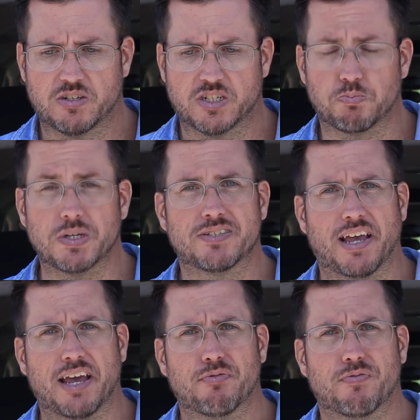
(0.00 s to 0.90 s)
just be
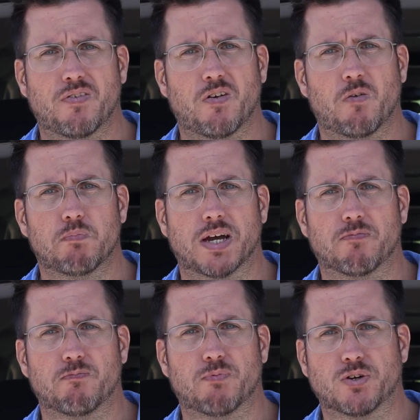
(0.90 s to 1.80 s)
safe, but
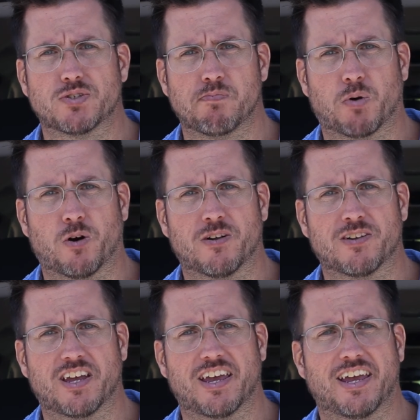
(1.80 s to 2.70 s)
most
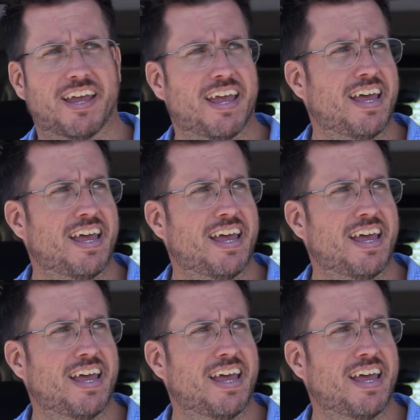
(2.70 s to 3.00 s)
importantly,